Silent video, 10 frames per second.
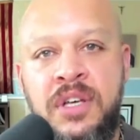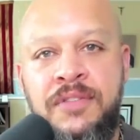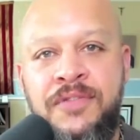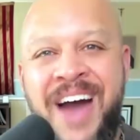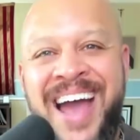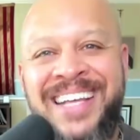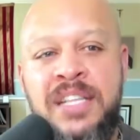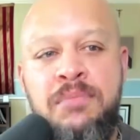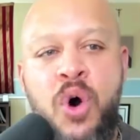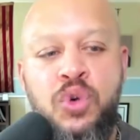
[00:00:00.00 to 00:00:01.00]
Find
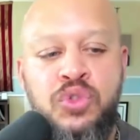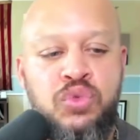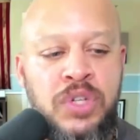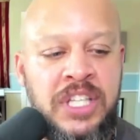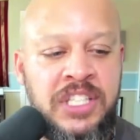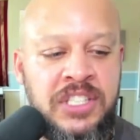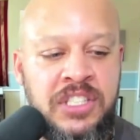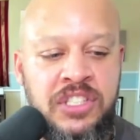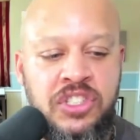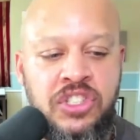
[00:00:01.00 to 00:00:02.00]
the most religious
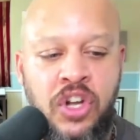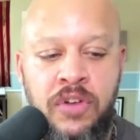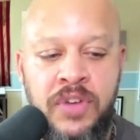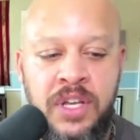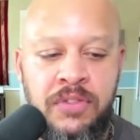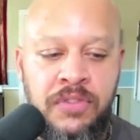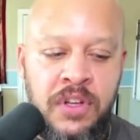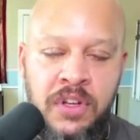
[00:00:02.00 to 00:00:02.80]
conservative